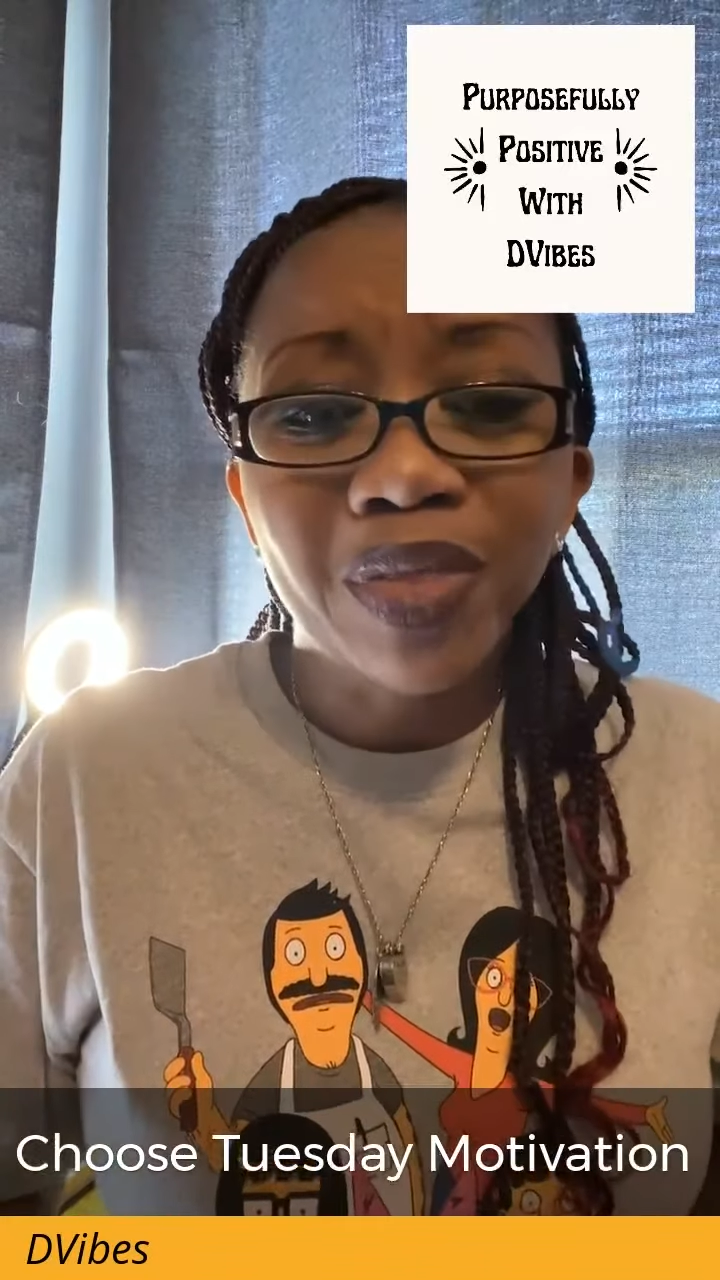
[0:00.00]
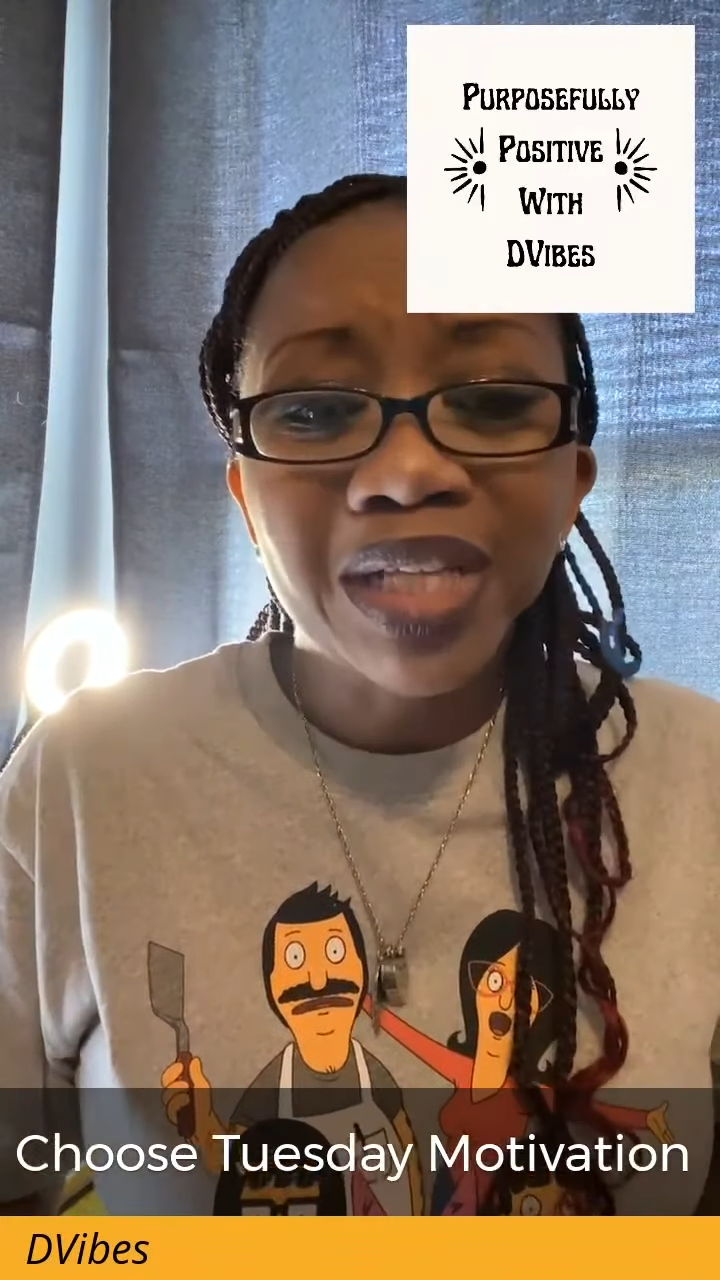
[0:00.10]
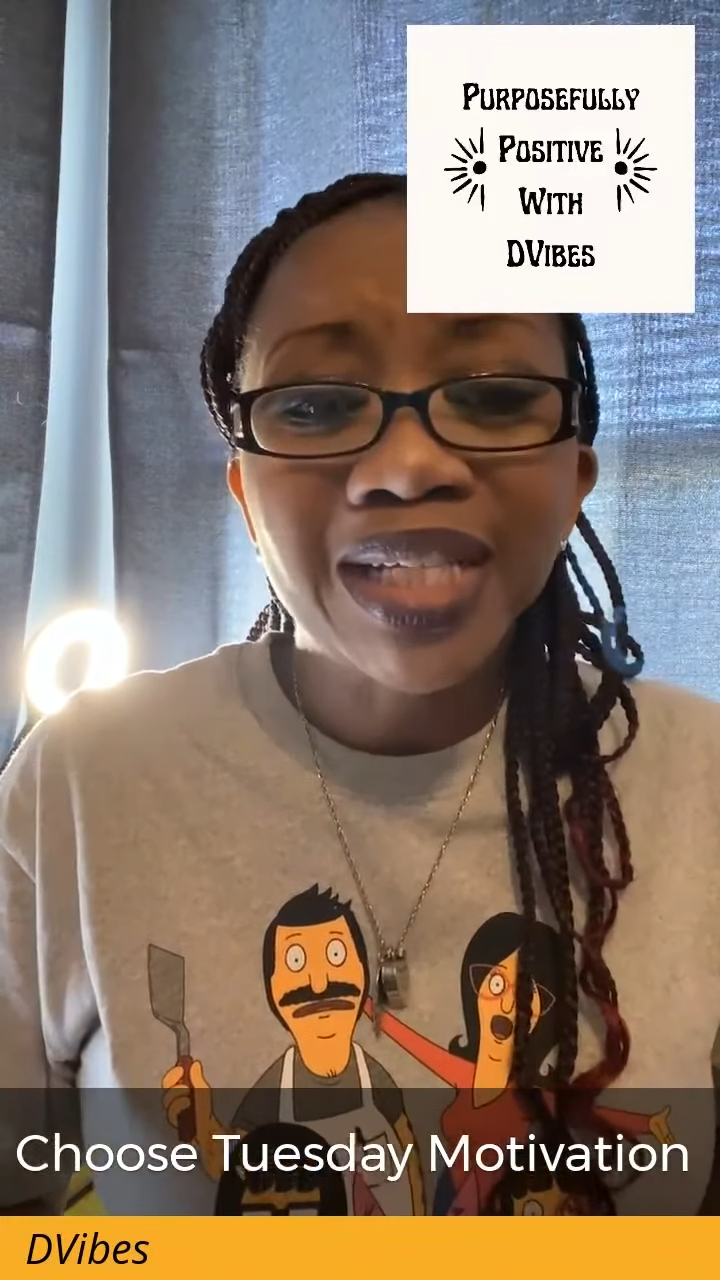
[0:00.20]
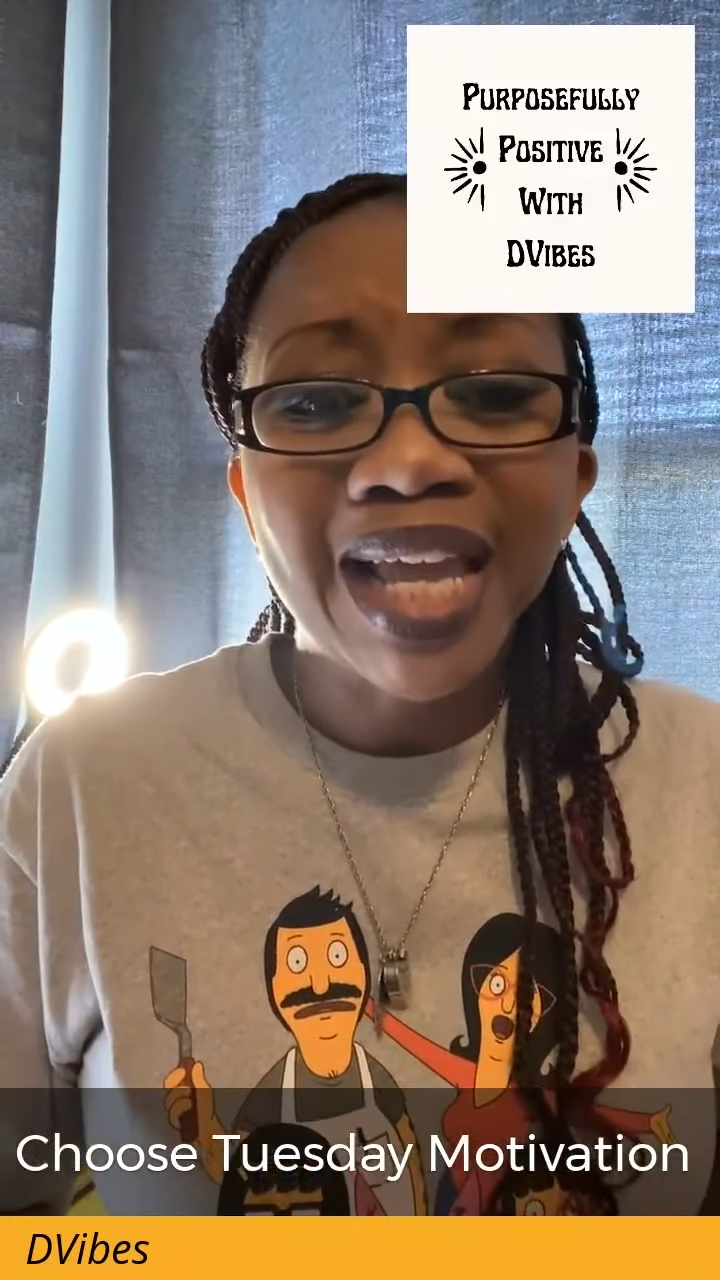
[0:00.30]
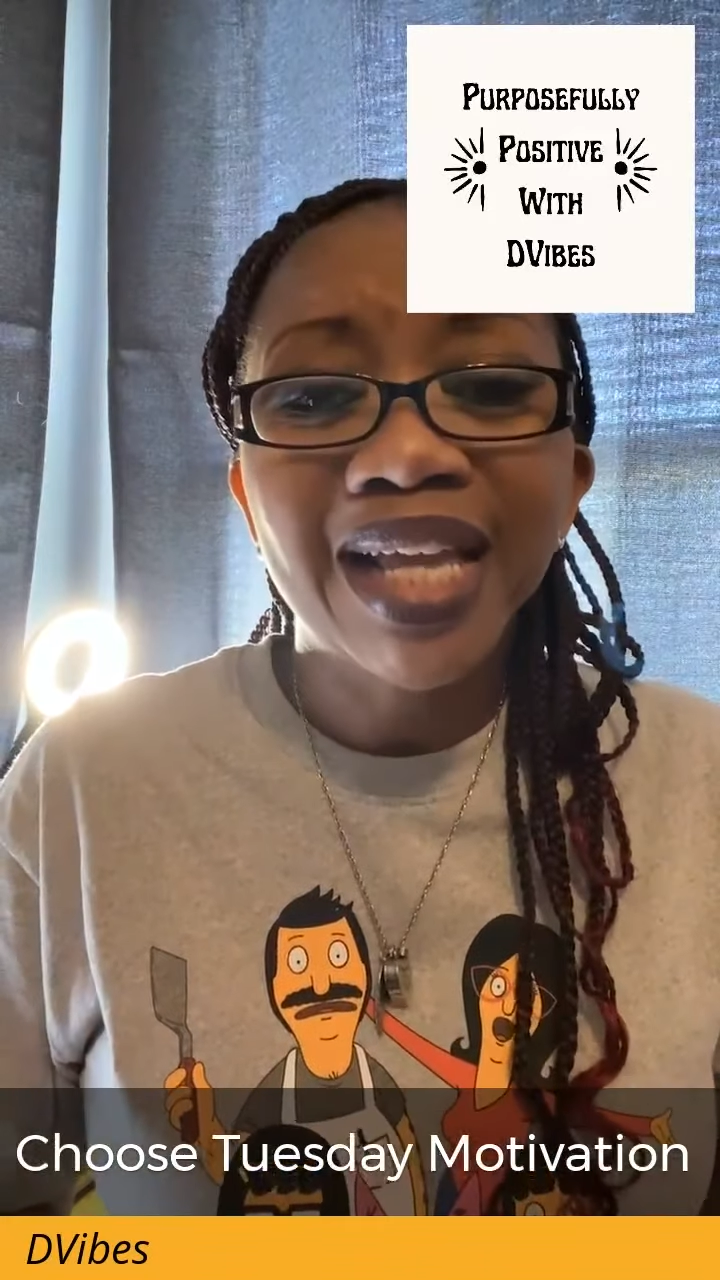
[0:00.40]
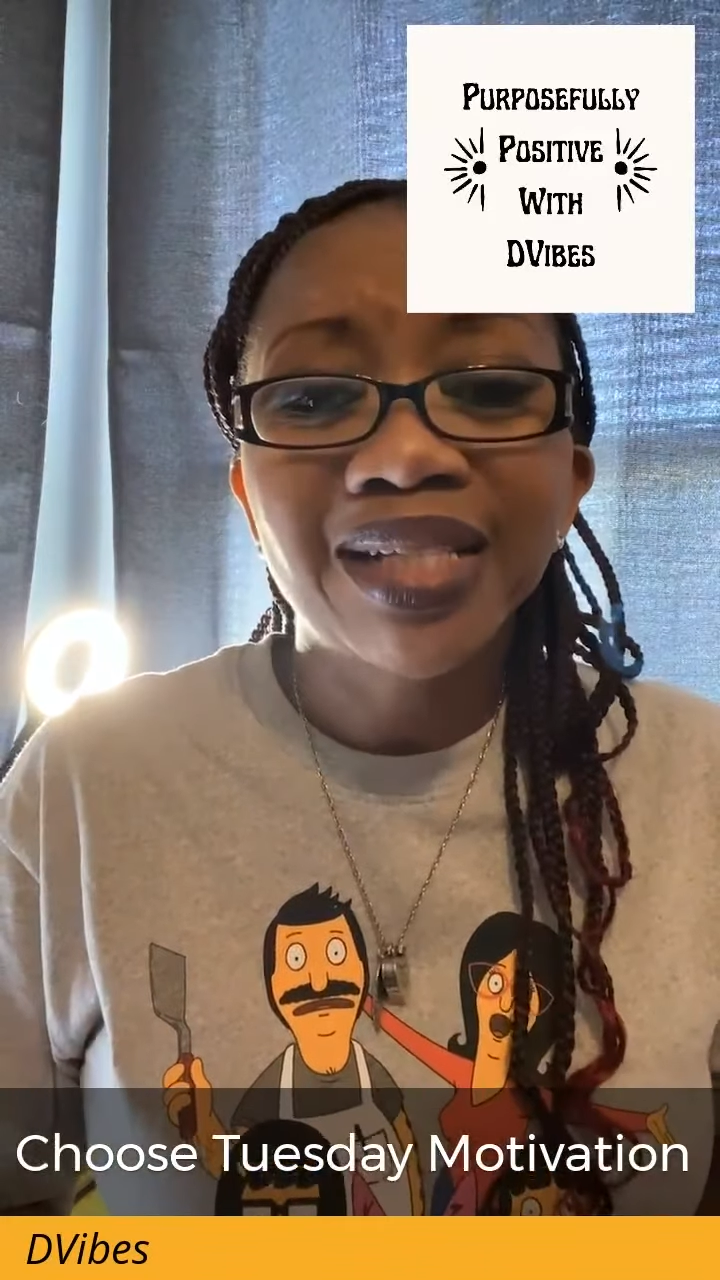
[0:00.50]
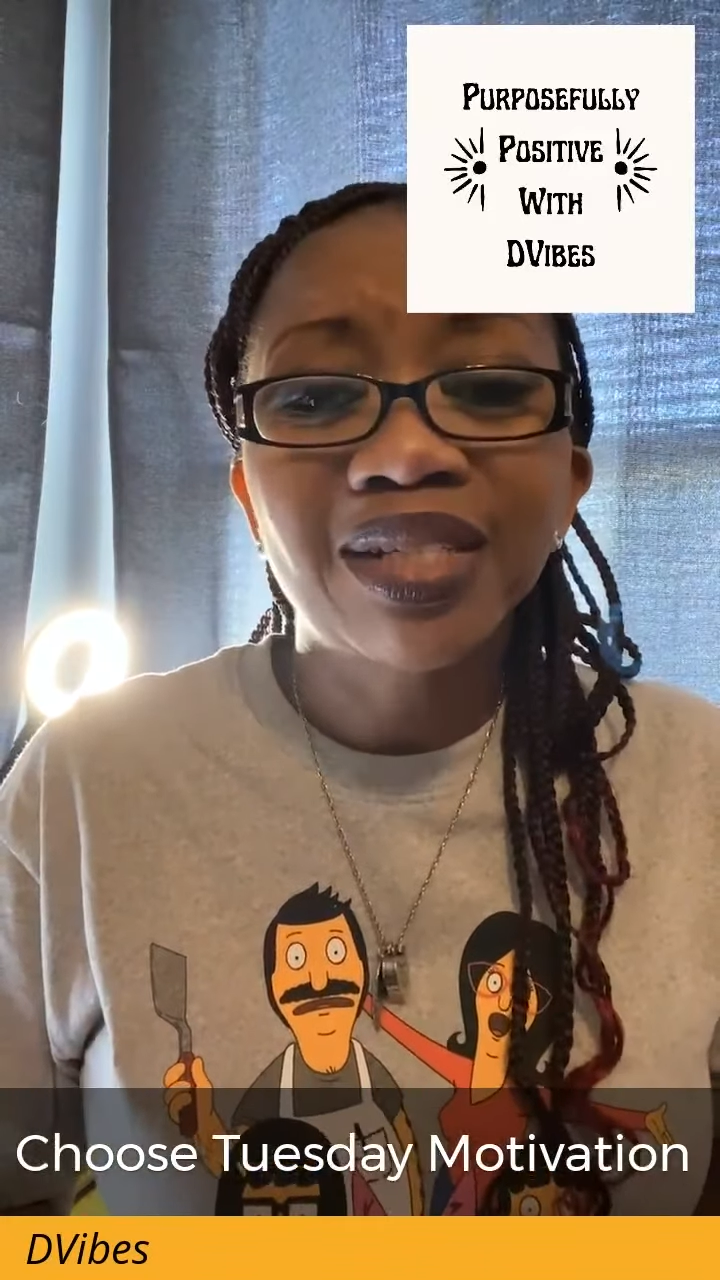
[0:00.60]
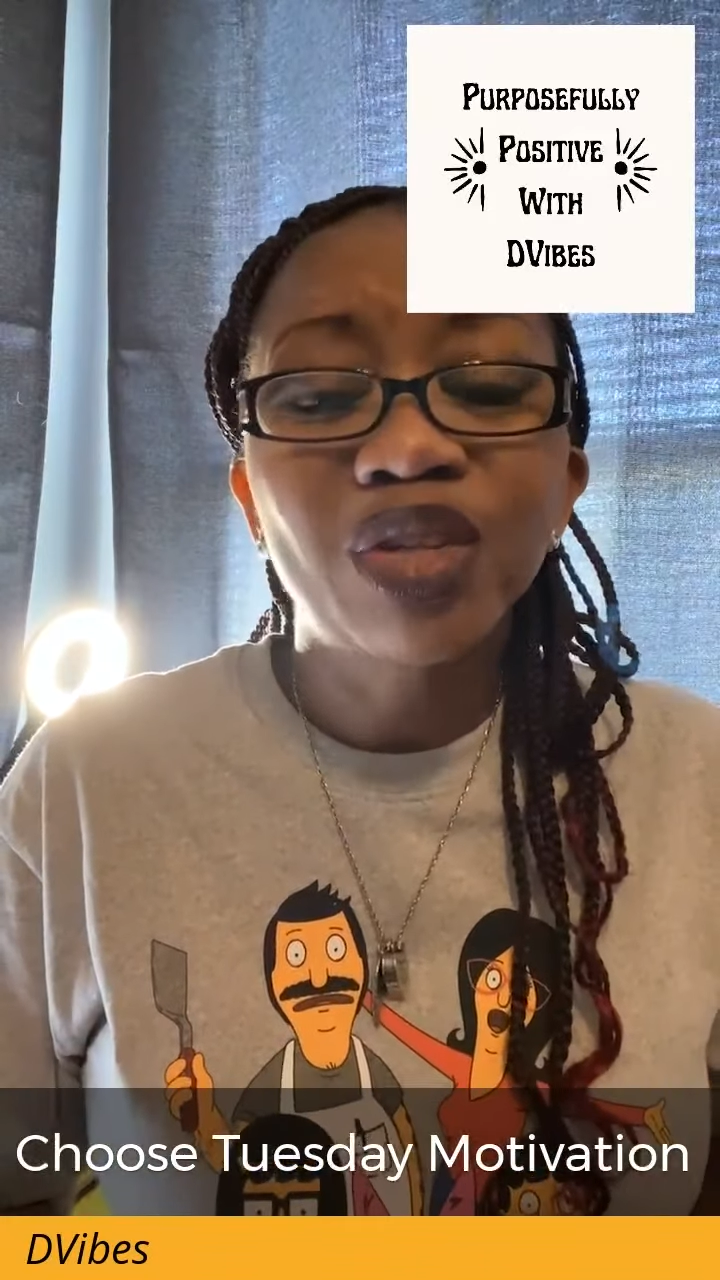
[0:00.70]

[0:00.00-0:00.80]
the test,